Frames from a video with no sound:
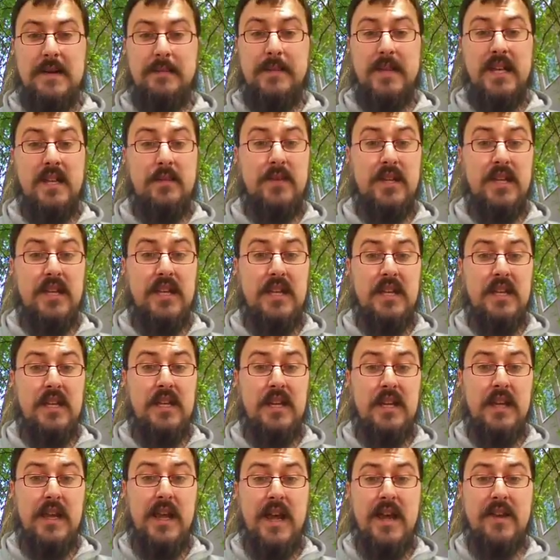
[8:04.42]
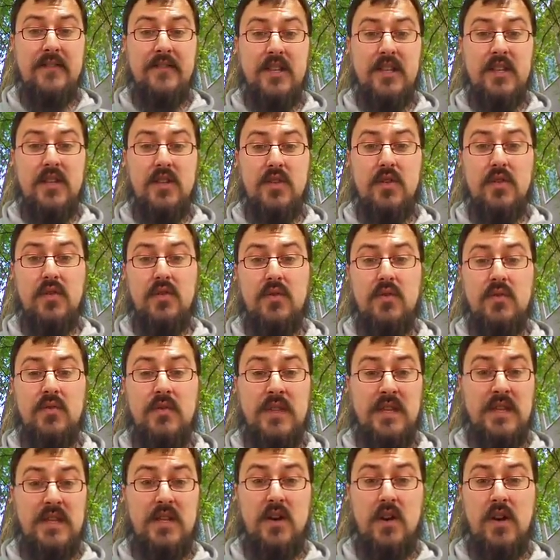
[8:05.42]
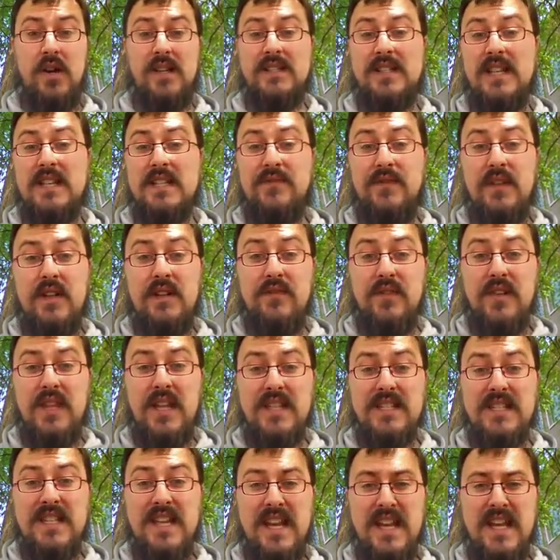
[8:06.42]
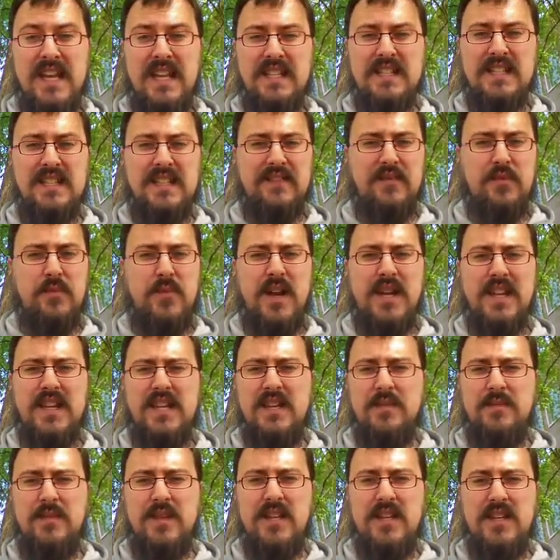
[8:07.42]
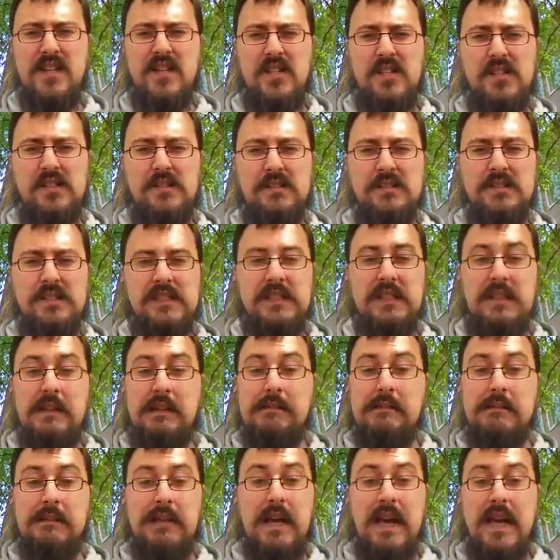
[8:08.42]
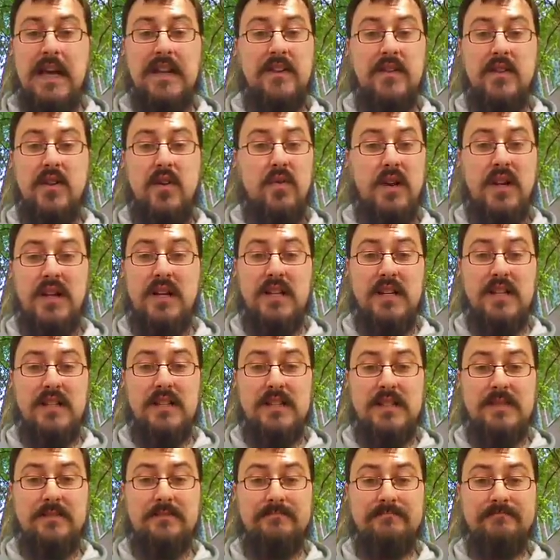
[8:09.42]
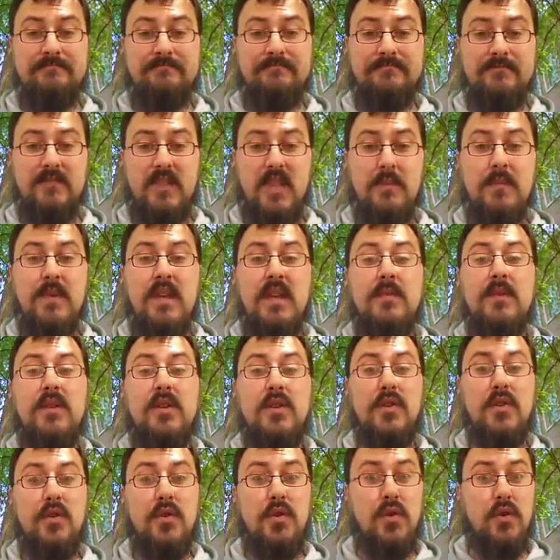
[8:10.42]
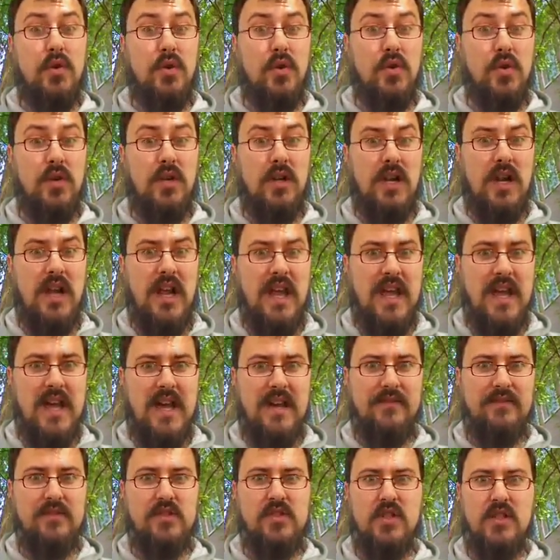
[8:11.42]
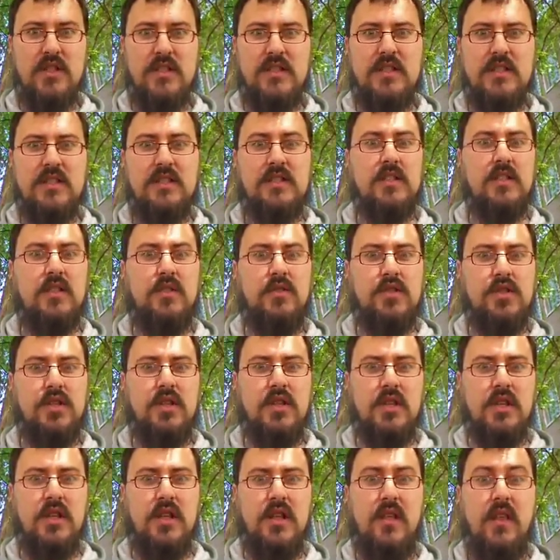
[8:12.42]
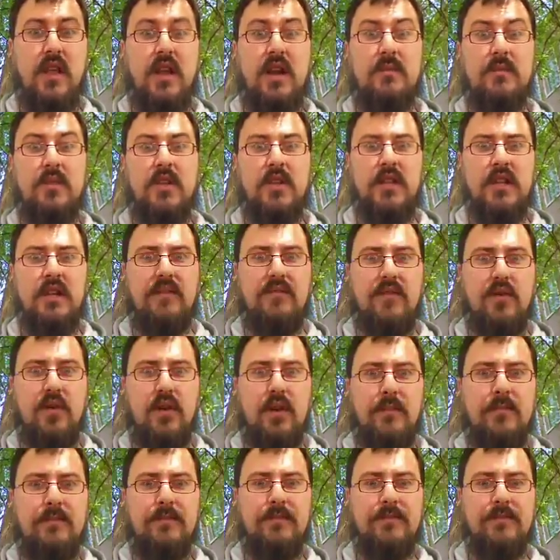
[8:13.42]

Maybe having the RSS feed for that tag delivered by email. I don't know what it is. Maybe you have just the solution that I'm looking for.